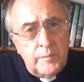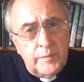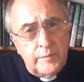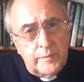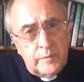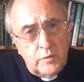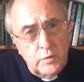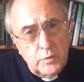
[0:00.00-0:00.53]

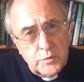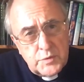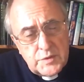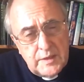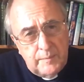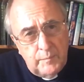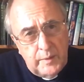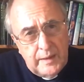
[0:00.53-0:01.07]
And of course,
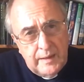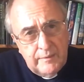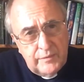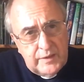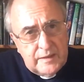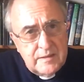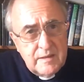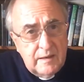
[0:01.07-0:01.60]
then we have
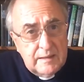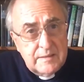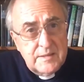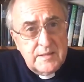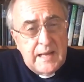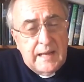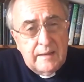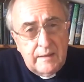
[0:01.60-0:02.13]
things like
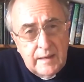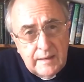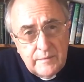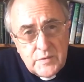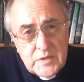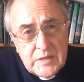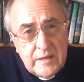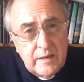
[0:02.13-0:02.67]

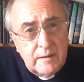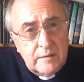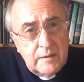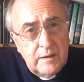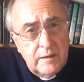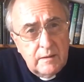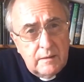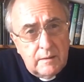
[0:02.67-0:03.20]
sat-navs in our
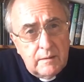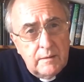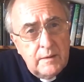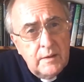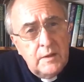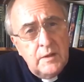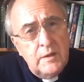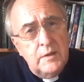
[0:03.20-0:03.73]
car
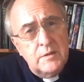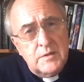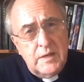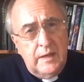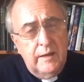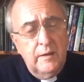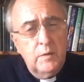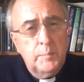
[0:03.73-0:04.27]
to
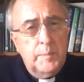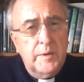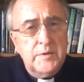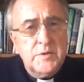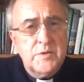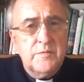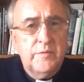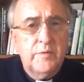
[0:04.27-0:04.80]
help
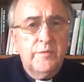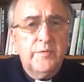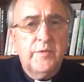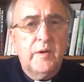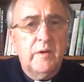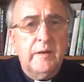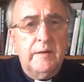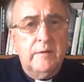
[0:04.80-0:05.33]
us
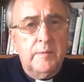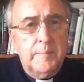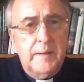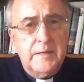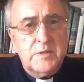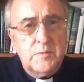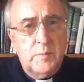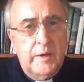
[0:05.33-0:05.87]
find the
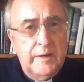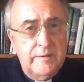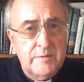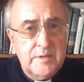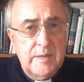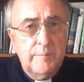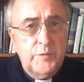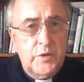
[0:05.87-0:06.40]
best way. And
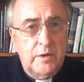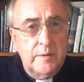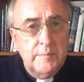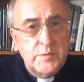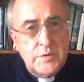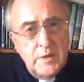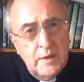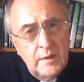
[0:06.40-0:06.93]

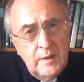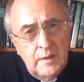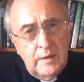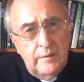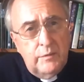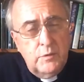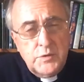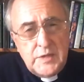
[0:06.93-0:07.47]
sometimes,
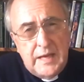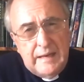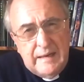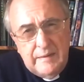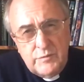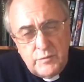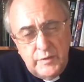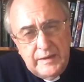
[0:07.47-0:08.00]
if your
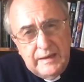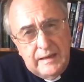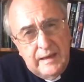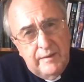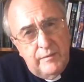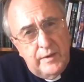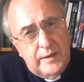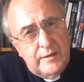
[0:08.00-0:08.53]
sat-nav's really
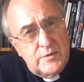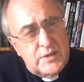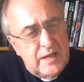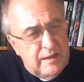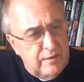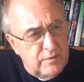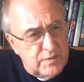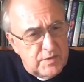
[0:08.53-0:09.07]
clever, it can
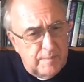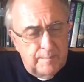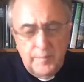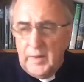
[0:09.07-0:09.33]
tell you there's